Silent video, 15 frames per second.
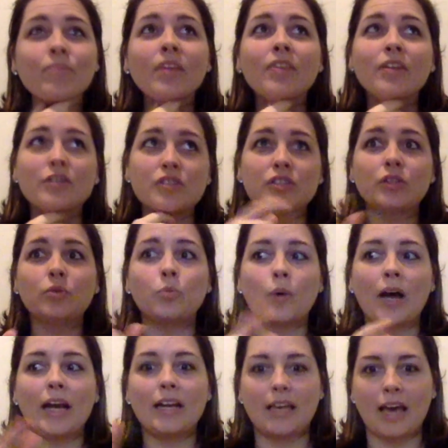They're still
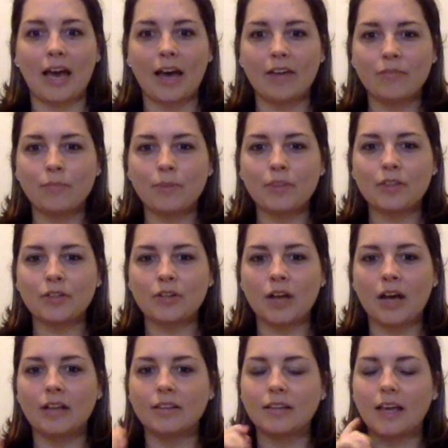wide calf, but they're
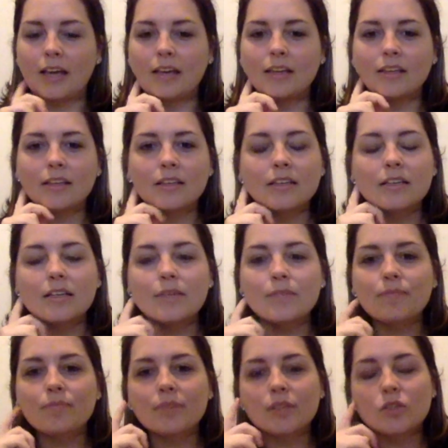not like,
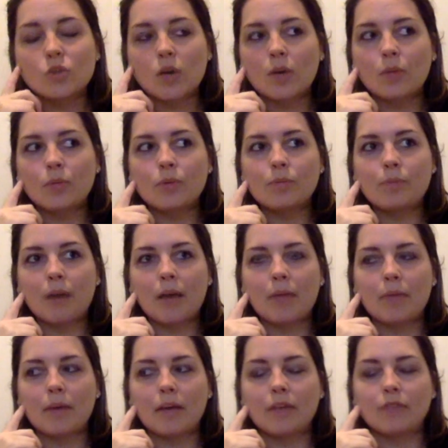so I would buy
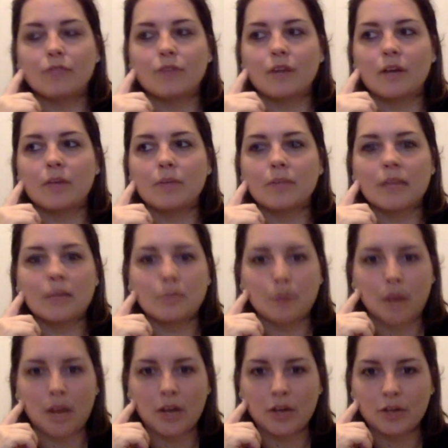mine from Lane
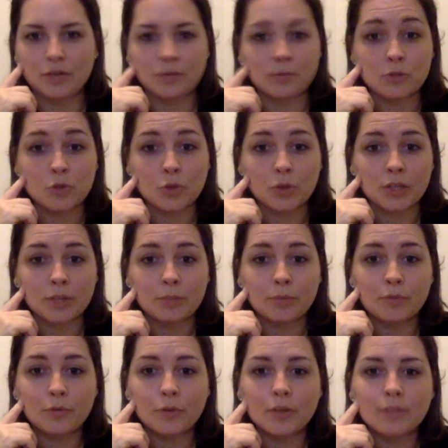Bryant or from Torrid
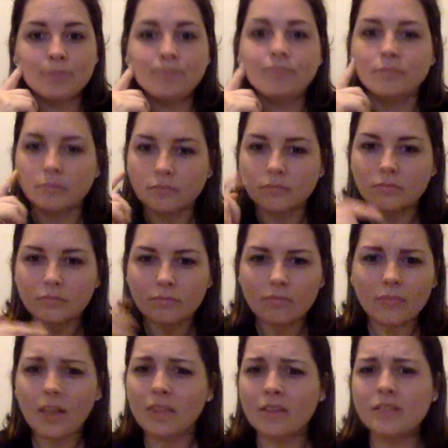before.
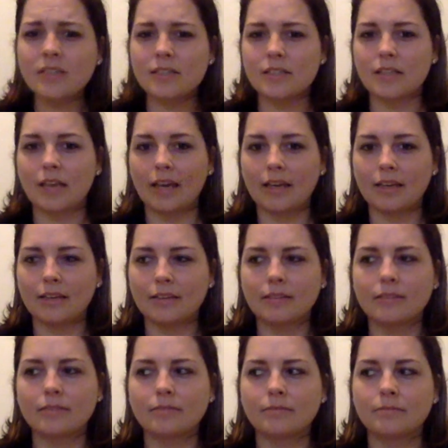This is like
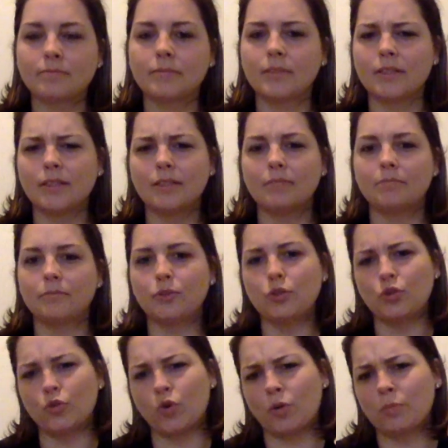
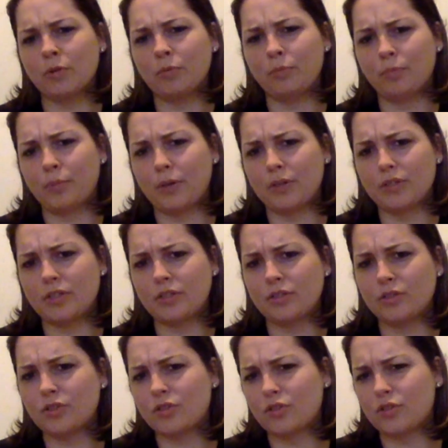normal person's
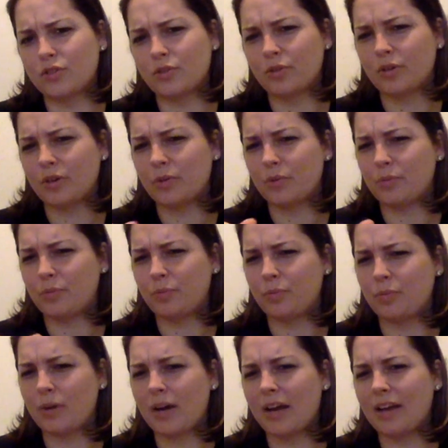store
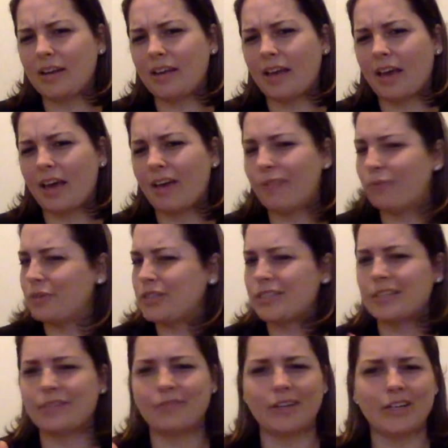wide calf, which is
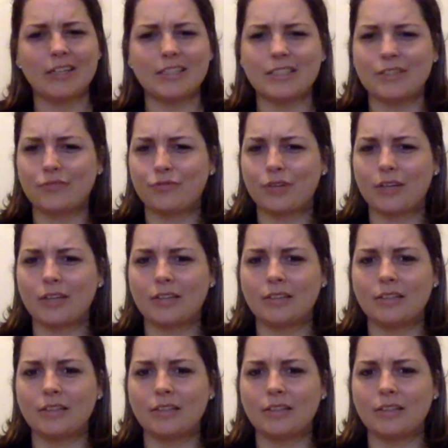a very different,